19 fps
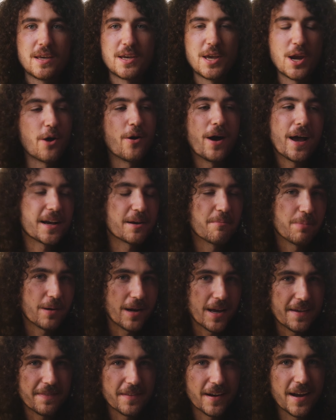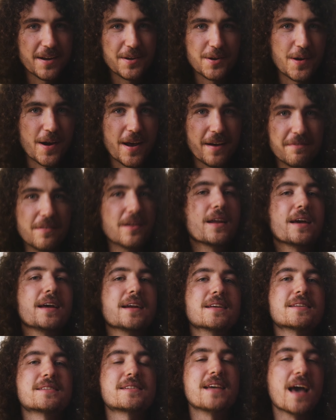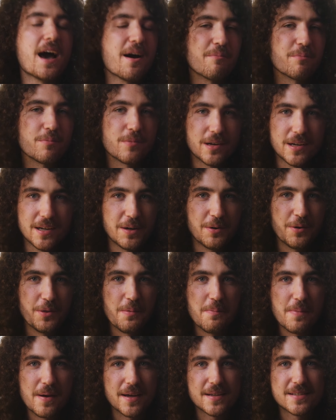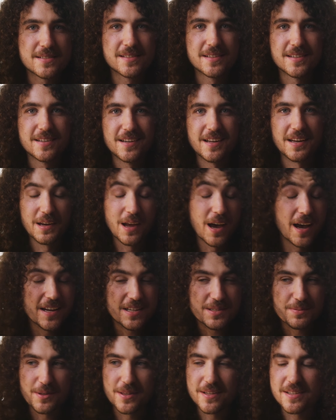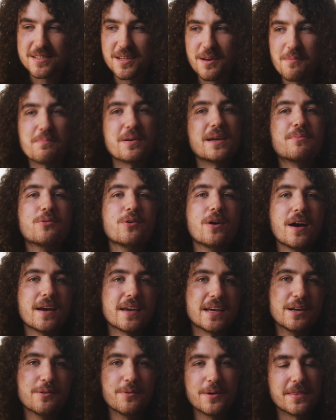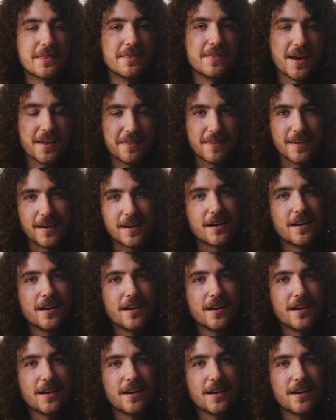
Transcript: You know, I complain that I don't have the latest camera or the best lights, but there's some people out here with nothing.